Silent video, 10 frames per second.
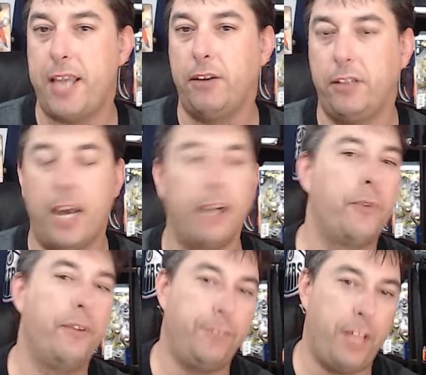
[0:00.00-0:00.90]
and kind of
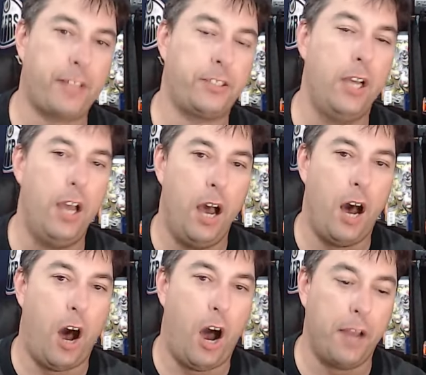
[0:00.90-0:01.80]
reflect
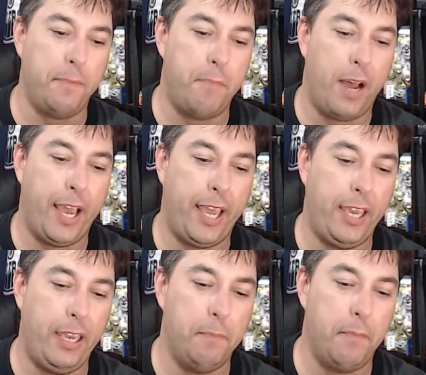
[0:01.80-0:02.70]
on
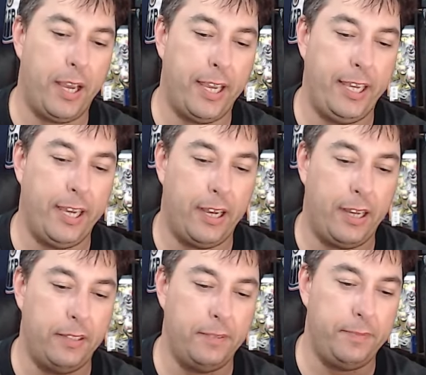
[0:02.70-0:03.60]
my, my
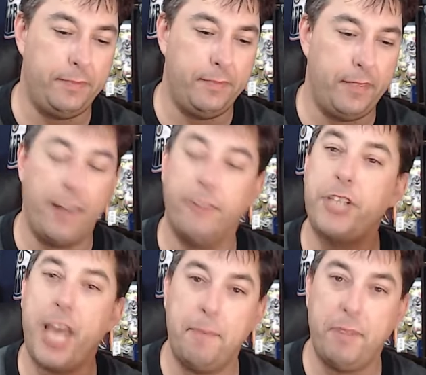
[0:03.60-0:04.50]
uh,
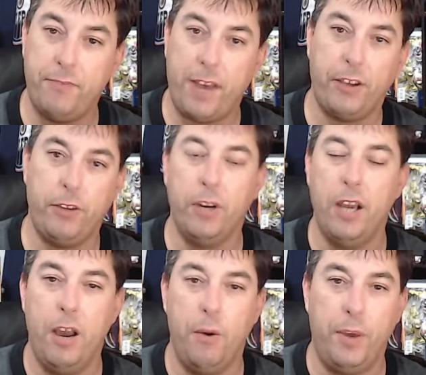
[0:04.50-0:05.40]
entertainment value
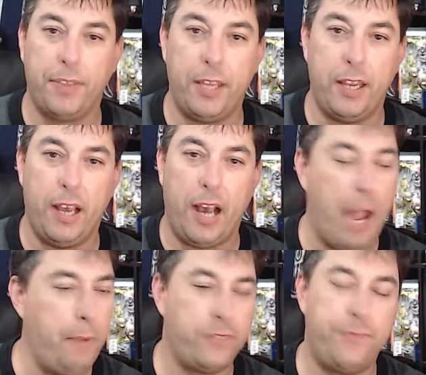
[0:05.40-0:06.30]
with it, I
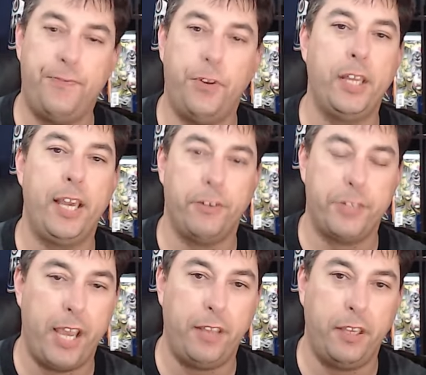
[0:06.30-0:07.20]
was fully
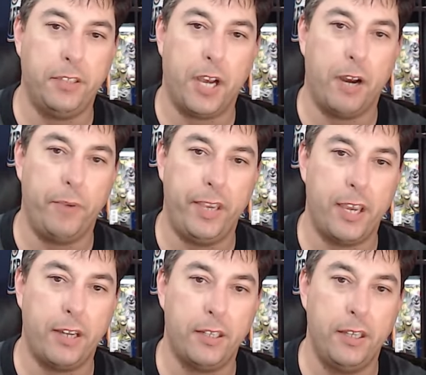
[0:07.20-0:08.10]
entertained the entire
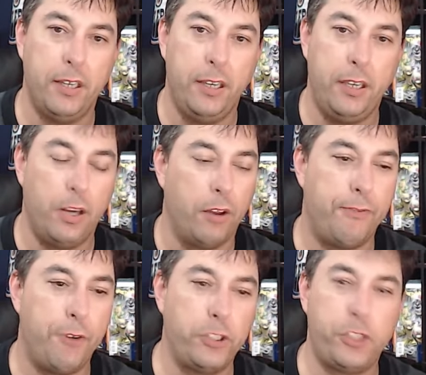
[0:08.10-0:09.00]
weekend. You know, the
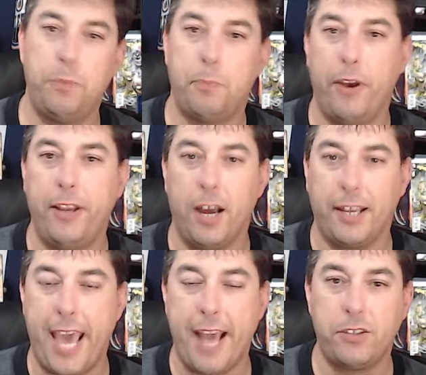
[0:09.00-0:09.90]
first suit parade got
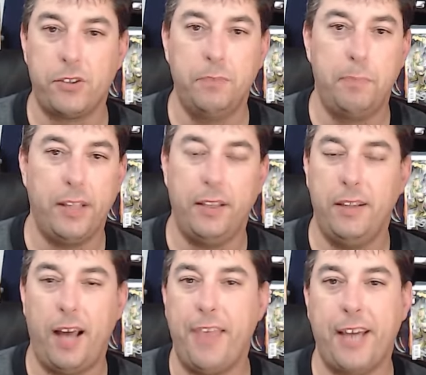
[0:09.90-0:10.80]
canceled, but
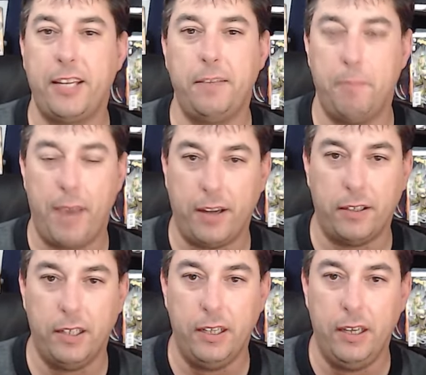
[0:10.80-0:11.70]
that didn't
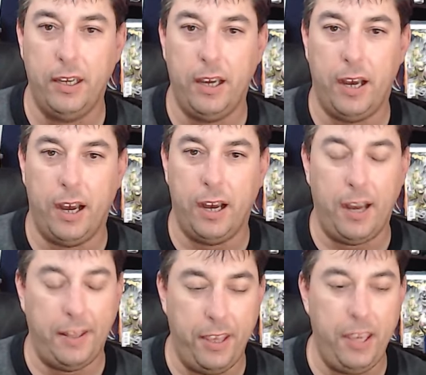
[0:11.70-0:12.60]
matter.
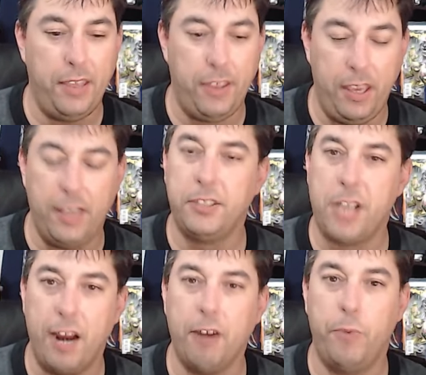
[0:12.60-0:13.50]
Uh, the, the
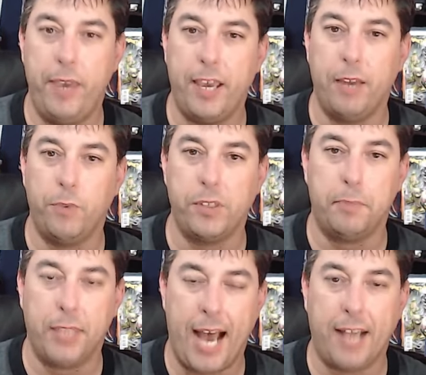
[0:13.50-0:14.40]
entire weekend was a
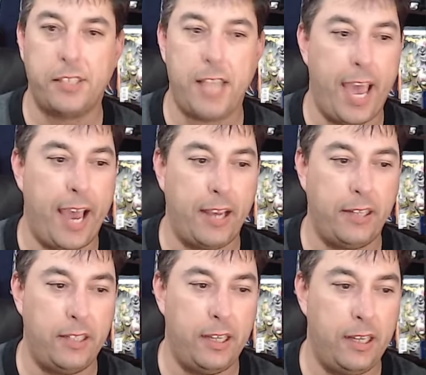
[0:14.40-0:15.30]
blast.
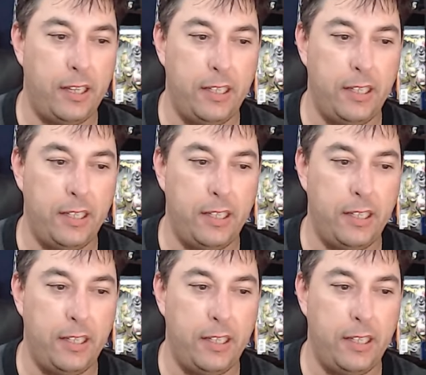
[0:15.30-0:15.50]
And, uh,